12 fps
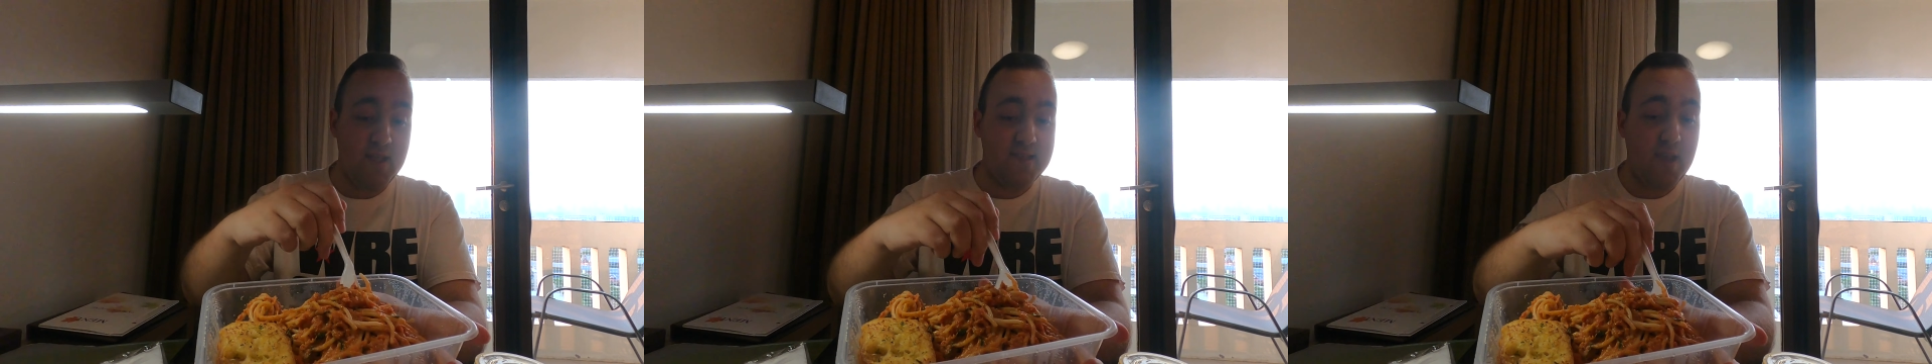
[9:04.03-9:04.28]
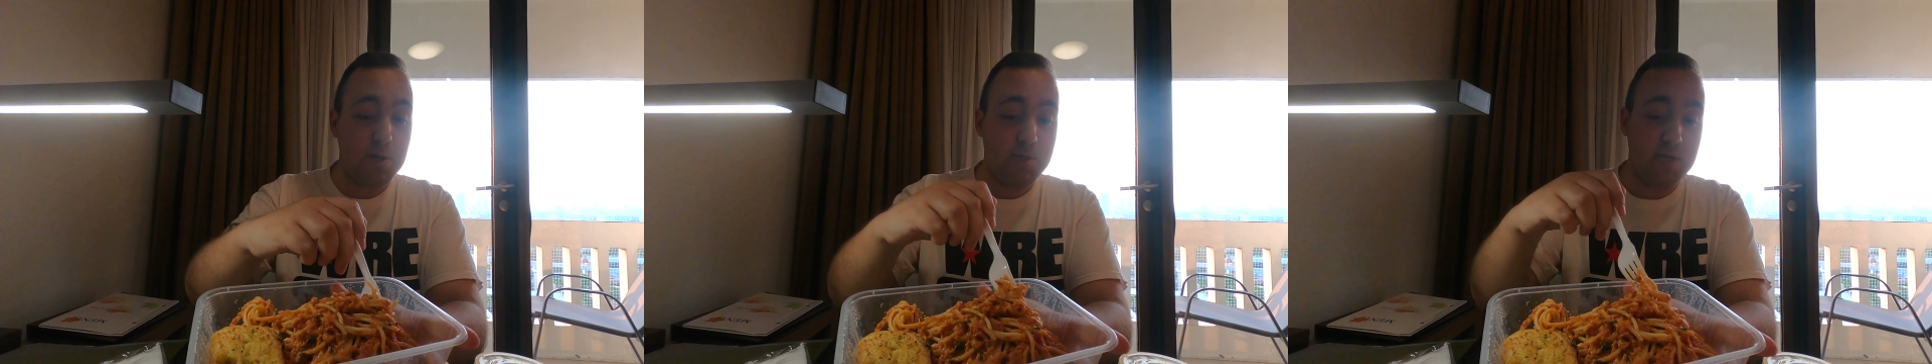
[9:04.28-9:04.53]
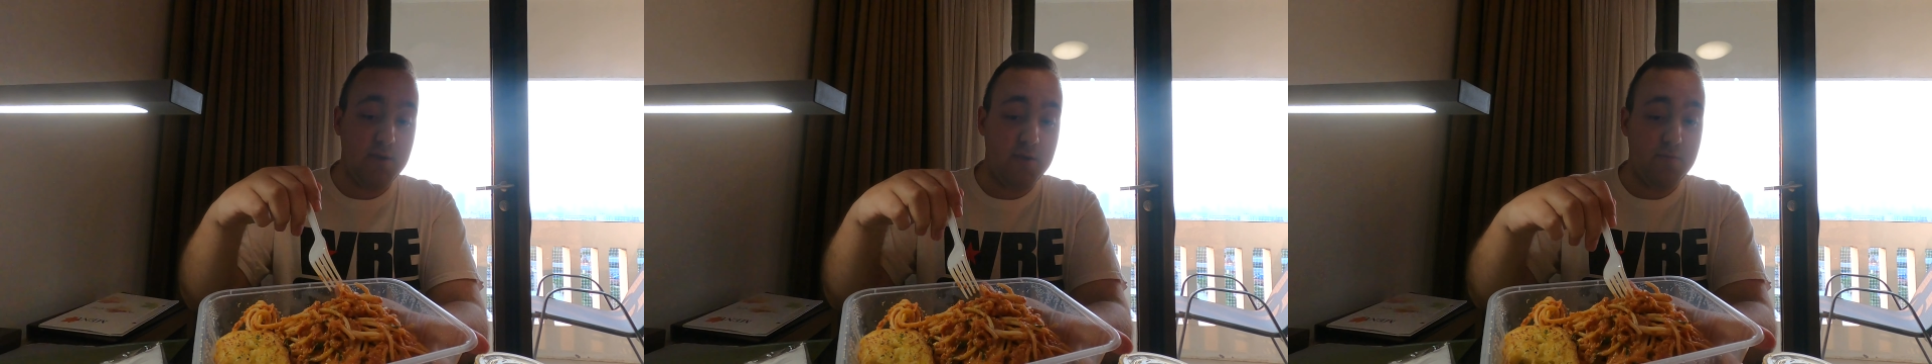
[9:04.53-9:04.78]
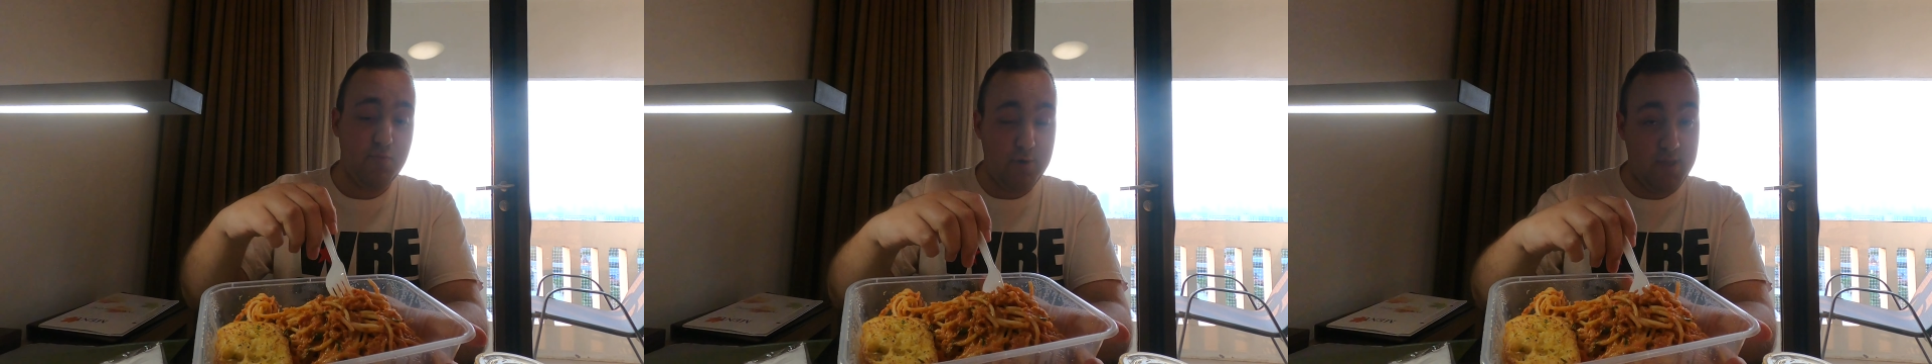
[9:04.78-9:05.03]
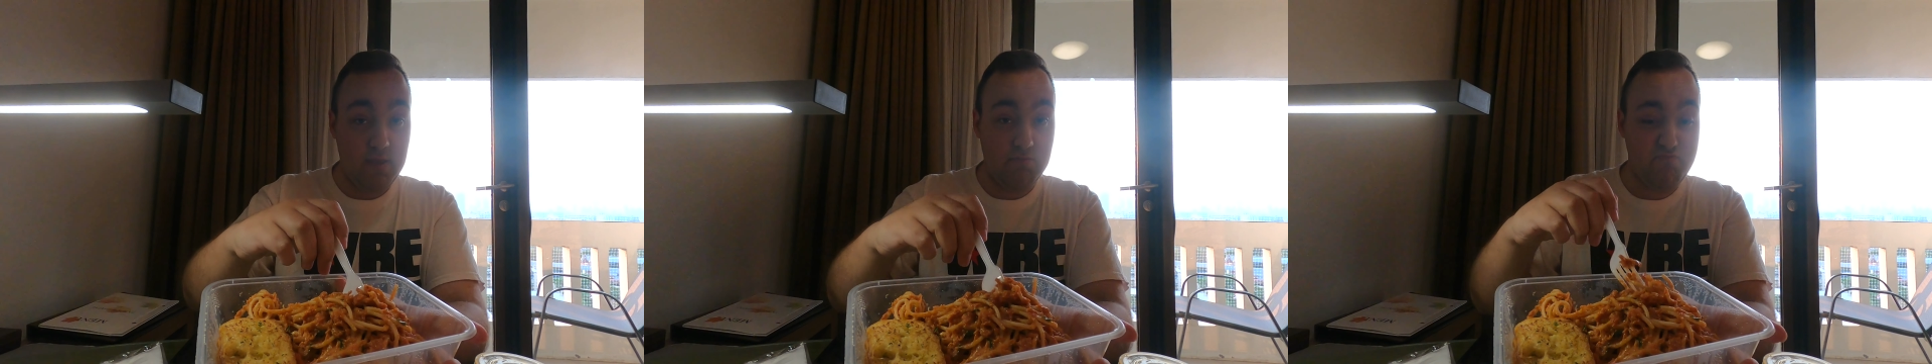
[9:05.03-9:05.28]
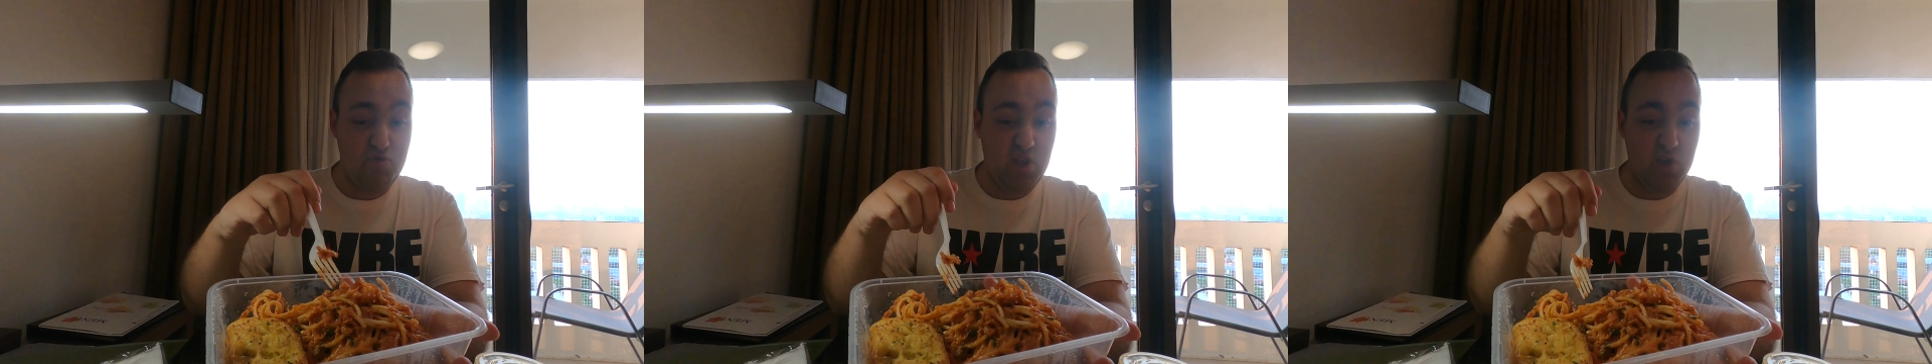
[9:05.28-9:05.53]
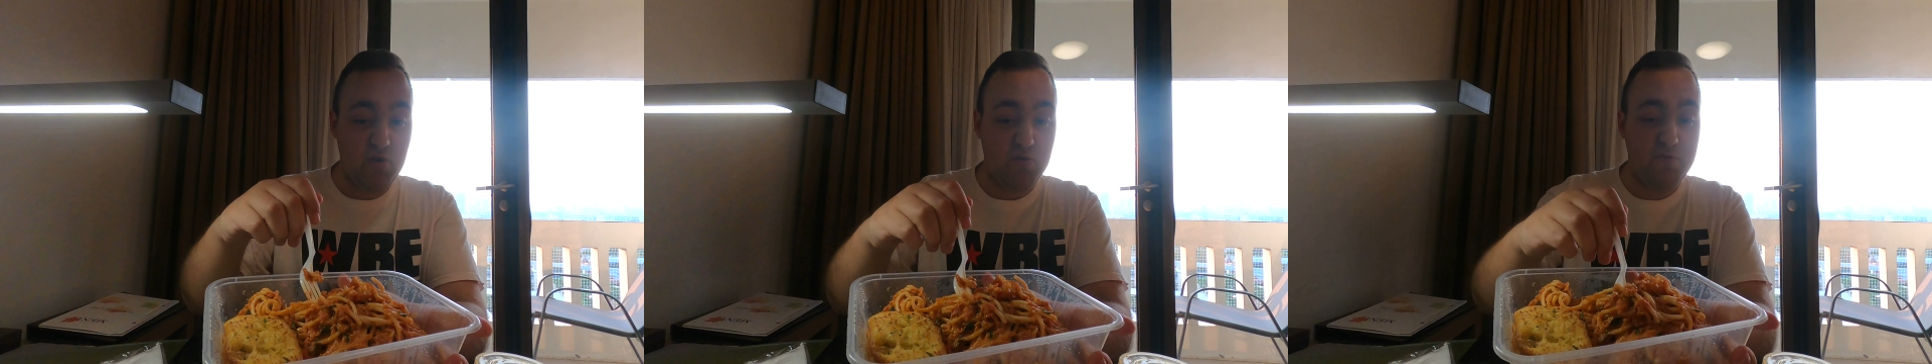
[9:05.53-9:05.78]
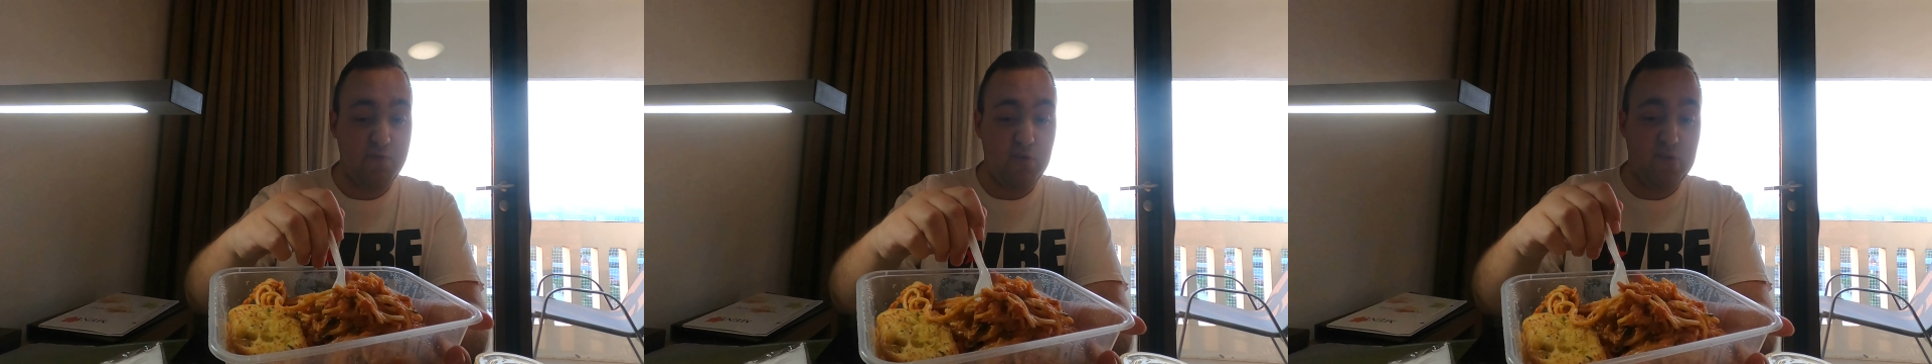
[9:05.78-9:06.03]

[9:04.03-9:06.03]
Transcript: It's actually pretty pretty good for